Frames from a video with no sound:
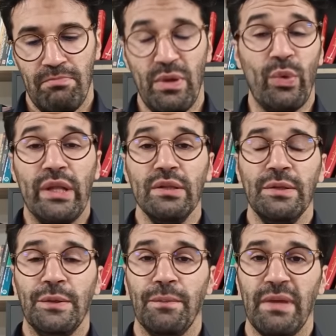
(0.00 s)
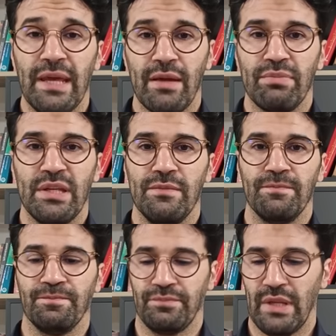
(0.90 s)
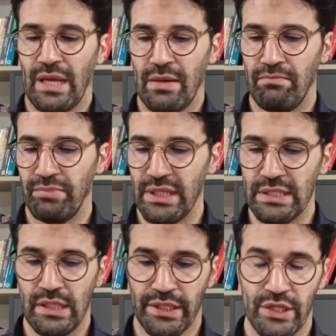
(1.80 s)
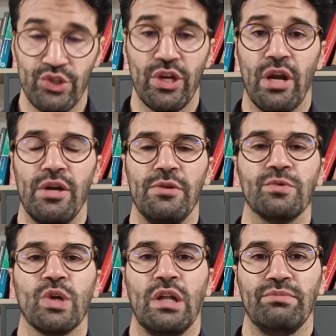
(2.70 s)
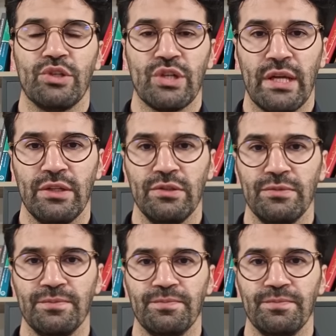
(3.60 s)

be well, be happy, and please like and share to help the channel.